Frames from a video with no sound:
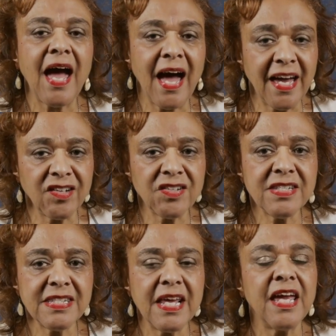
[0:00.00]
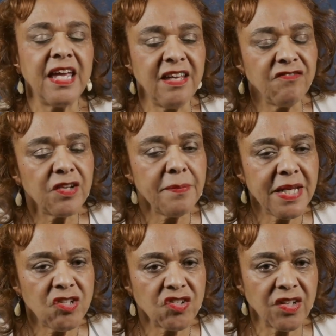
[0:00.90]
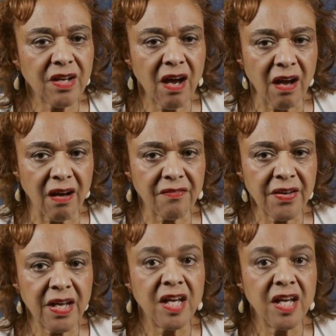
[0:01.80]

Itis, inflammation of.